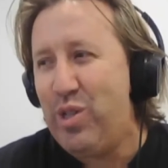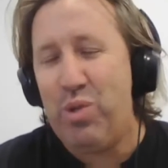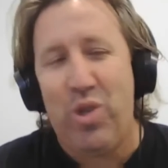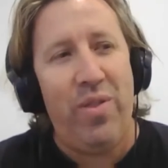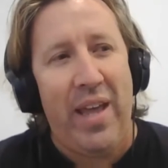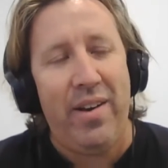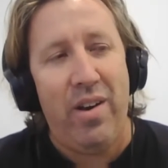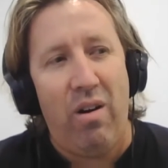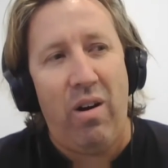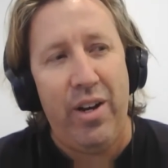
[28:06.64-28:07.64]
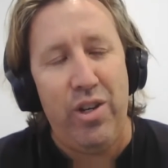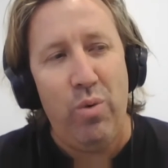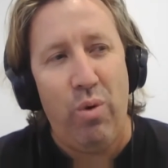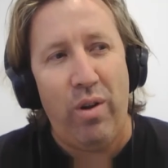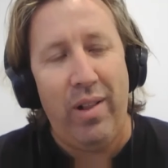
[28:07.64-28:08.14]
was on that night, and
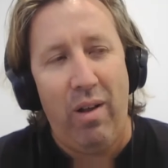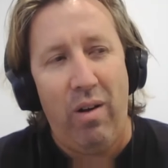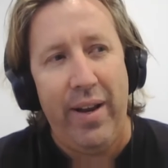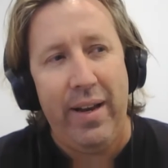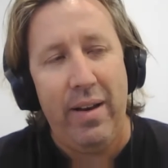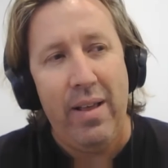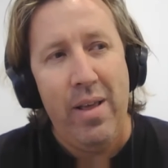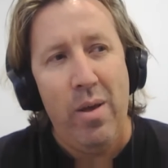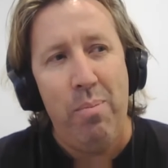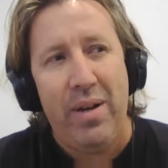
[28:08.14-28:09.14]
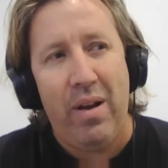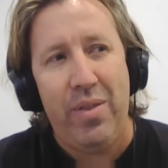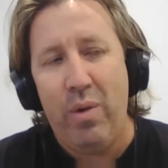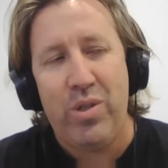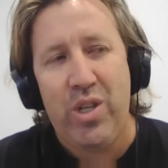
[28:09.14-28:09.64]
you were online. But
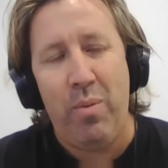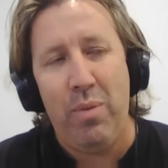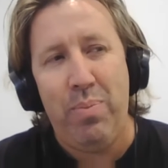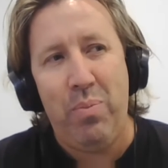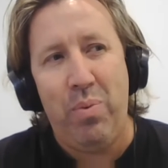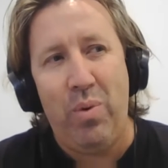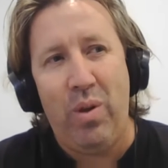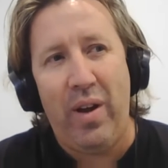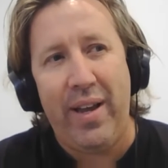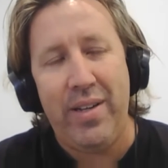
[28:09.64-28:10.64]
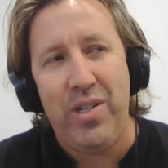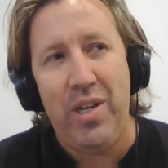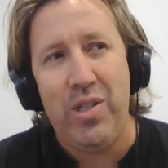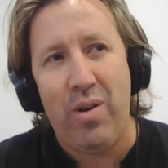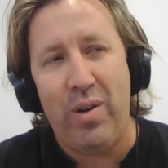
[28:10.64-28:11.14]
there were so many people like had
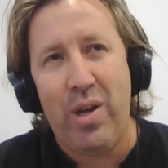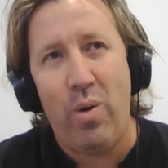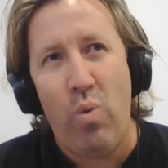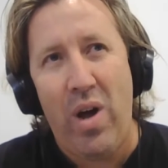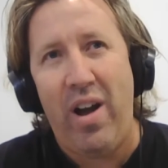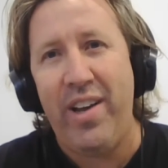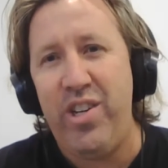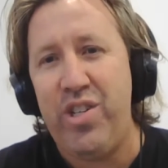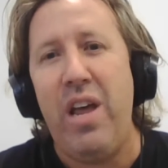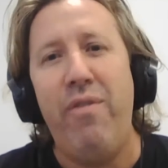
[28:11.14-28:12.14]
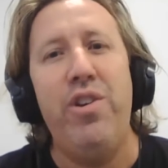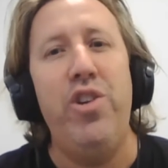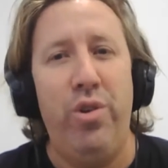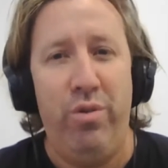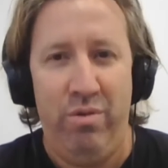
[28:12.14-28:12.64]
tears in their eyes, going, "Wow, I just never
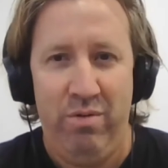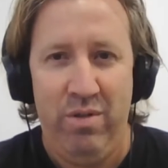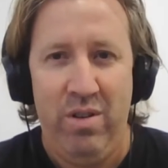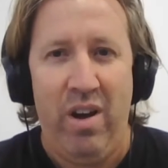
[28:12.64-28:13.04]
knew." I